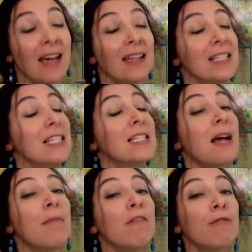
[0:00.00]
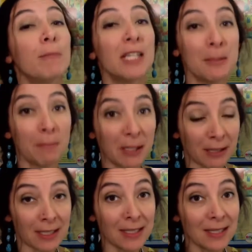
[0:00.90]
This is coming from
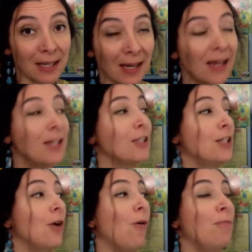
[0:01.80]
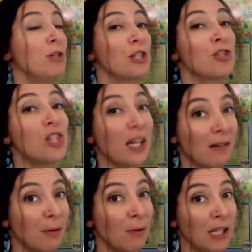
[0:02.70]
experience, so I'm just
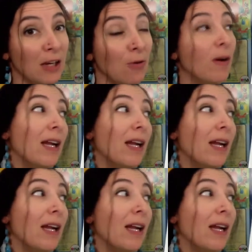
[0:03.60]
sharing with you.